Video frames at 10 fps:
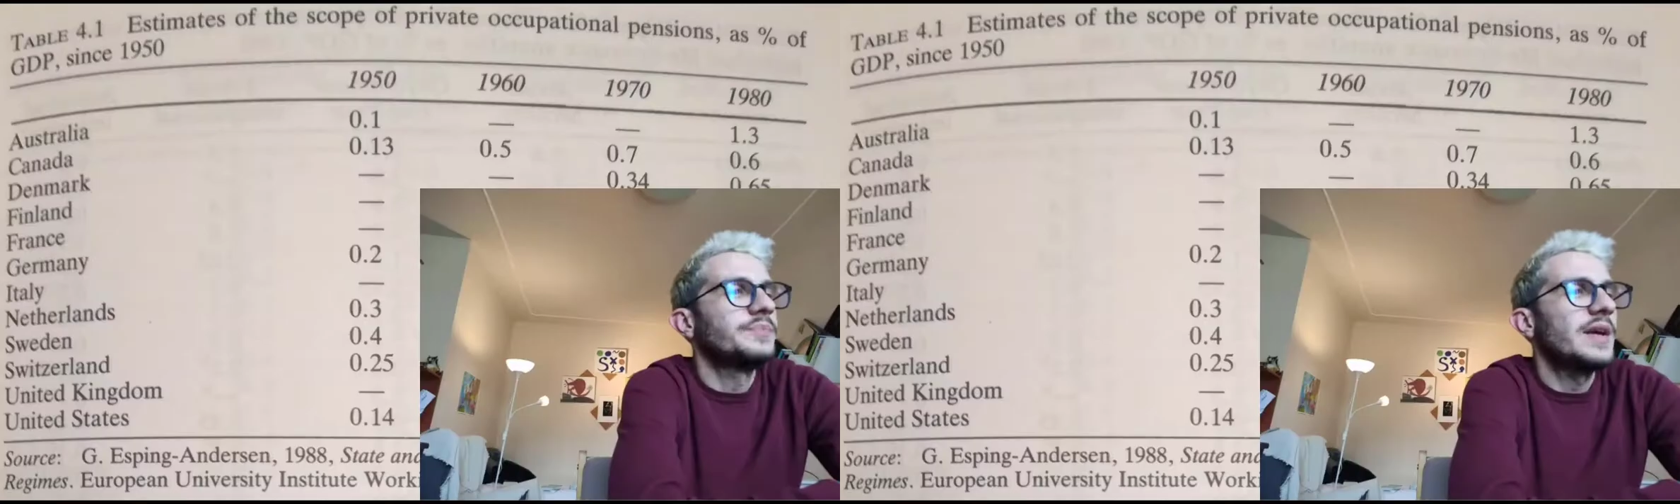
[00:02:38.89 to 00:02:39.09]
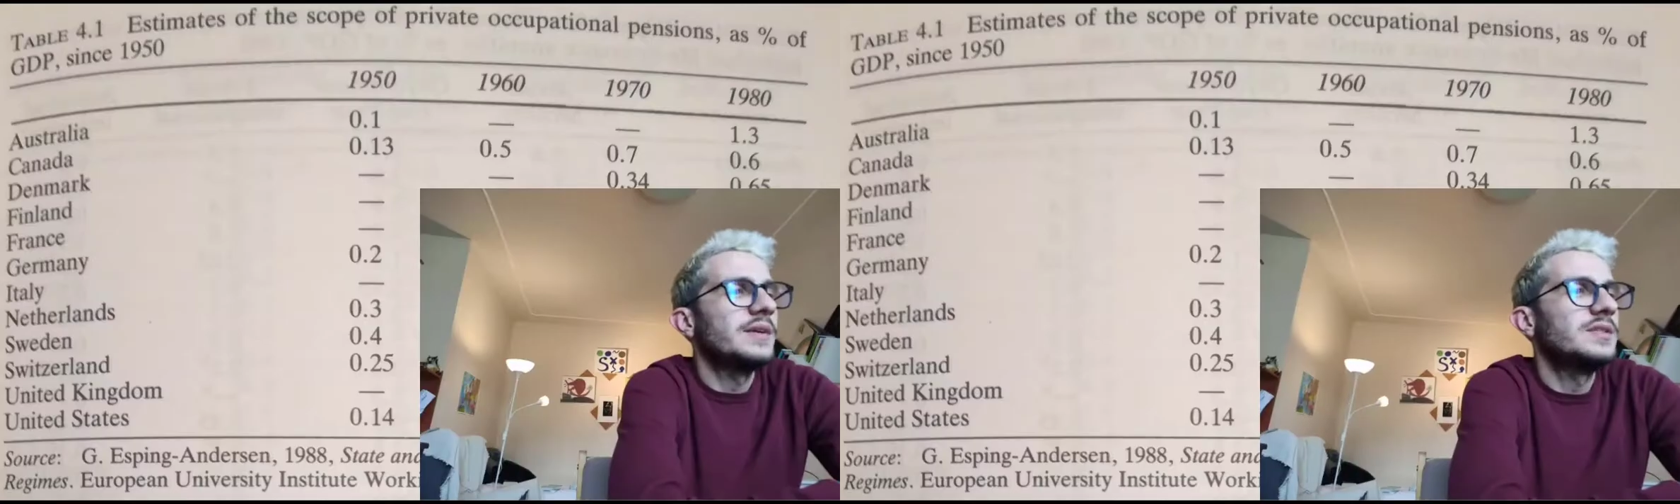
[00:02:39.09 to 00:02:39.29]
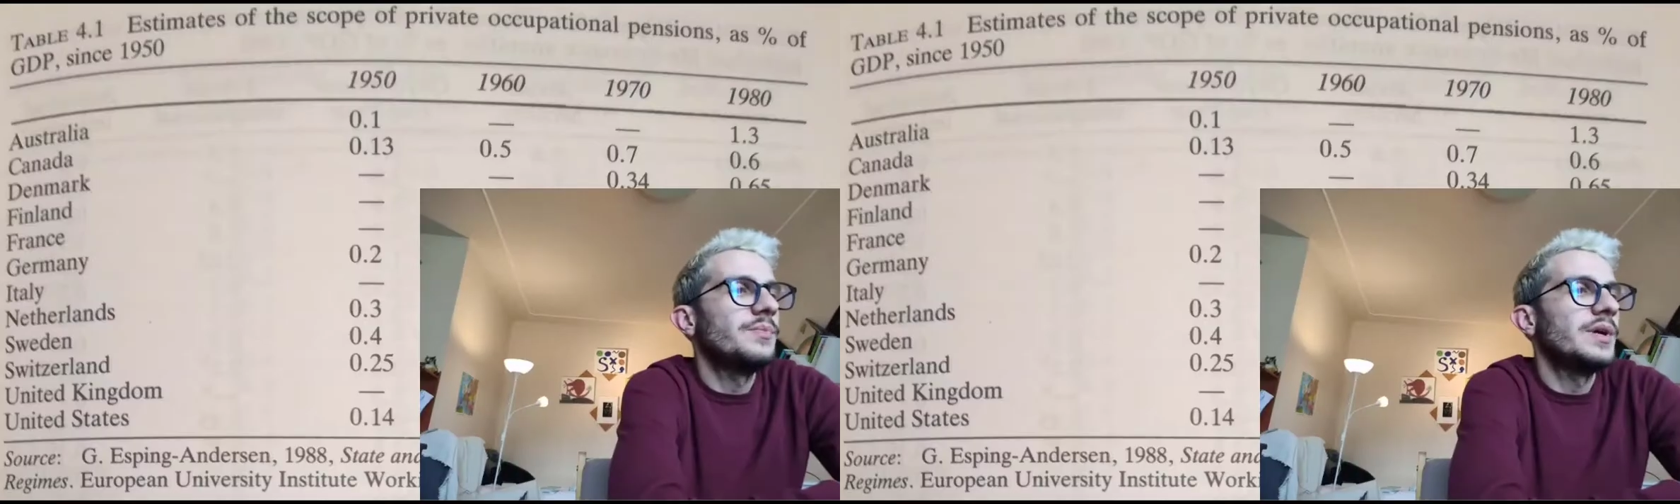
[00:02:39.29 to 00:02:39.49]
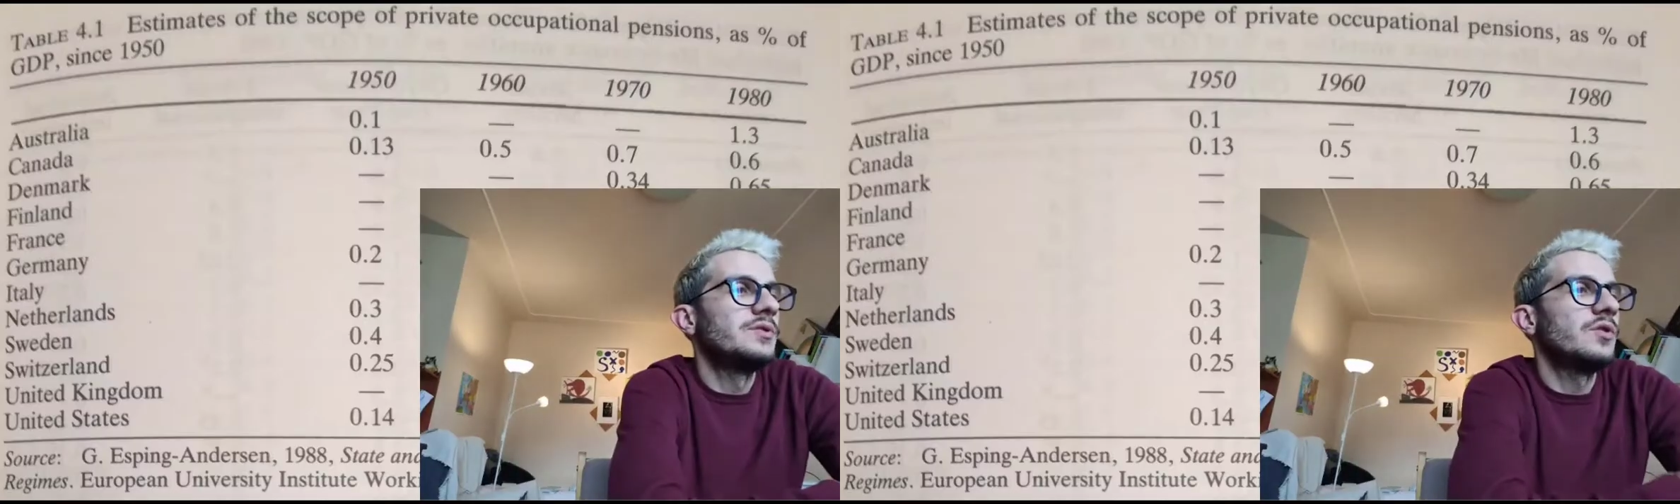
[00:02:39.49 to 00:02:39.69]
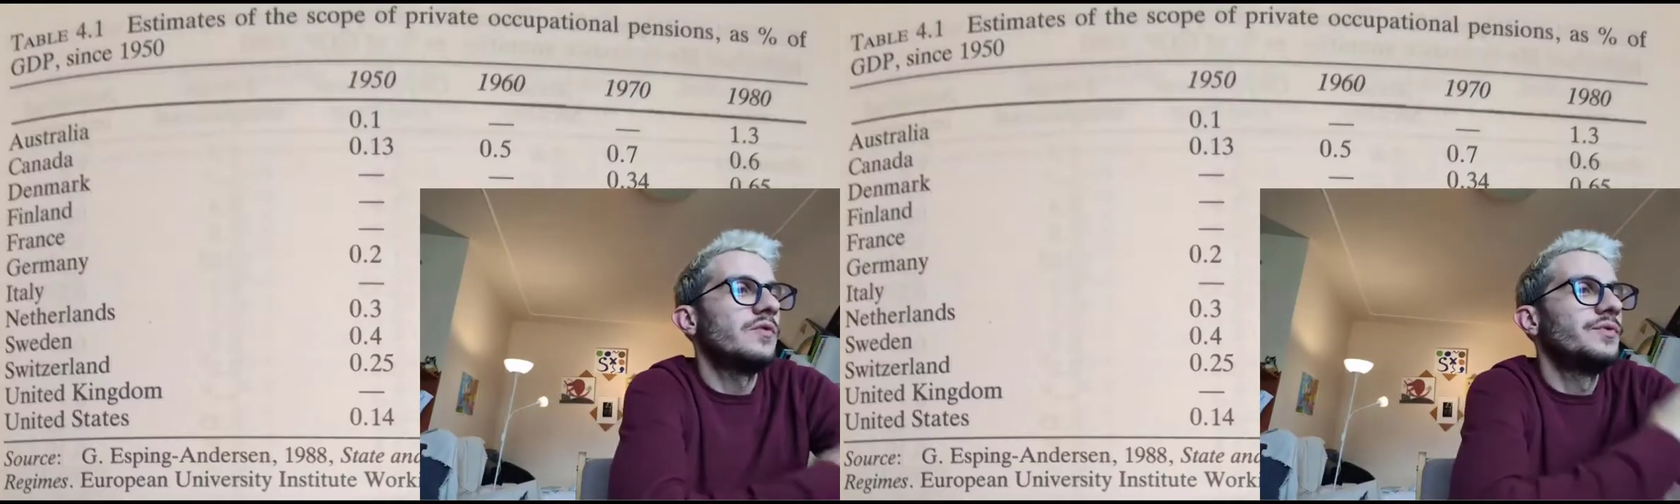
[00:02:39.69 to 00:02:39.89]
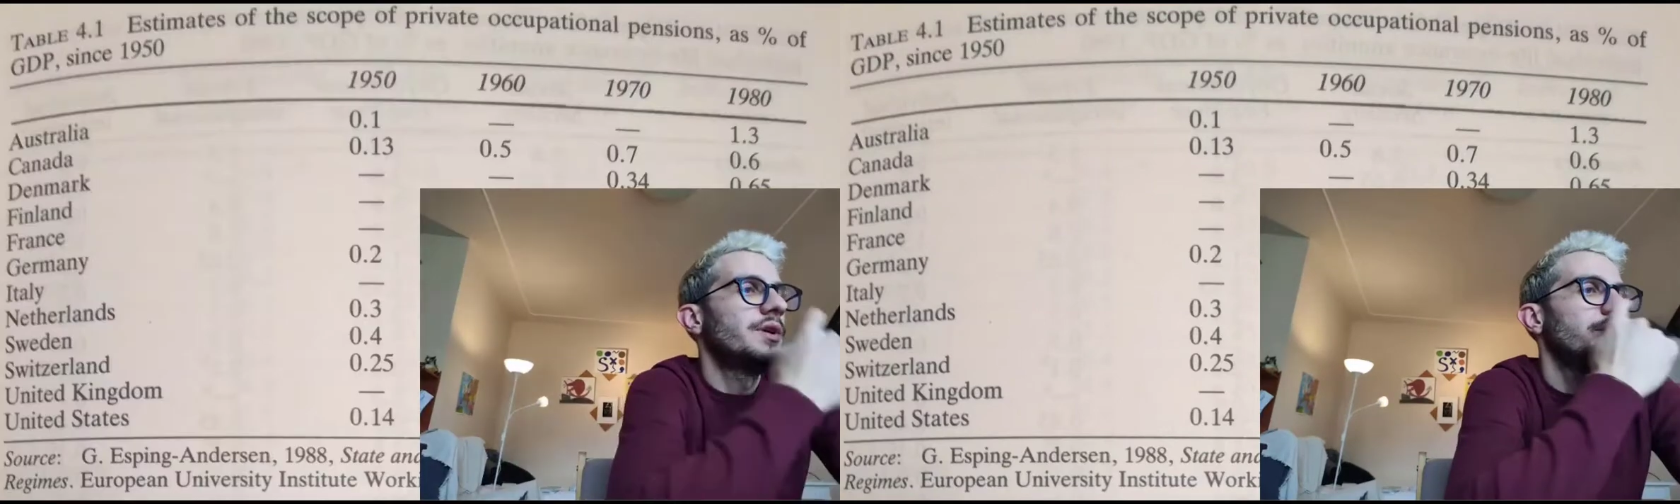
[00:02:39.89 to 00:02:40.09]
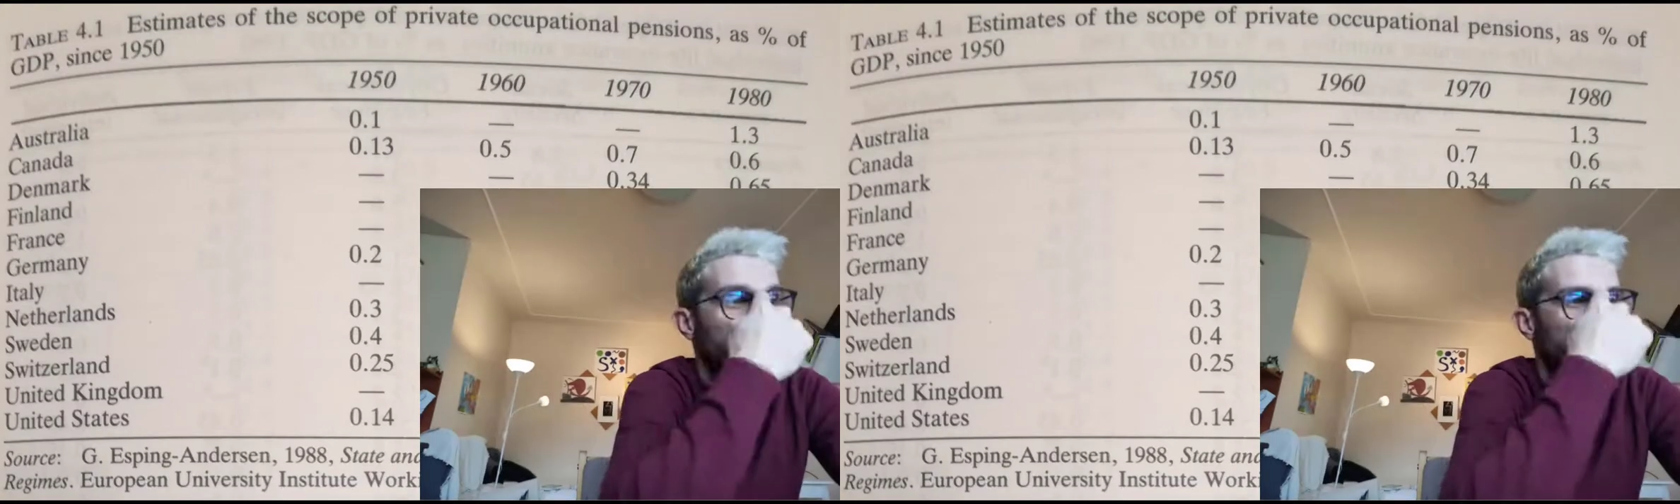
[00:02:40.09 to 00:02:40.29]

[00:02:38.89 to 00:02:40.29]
Estimates of the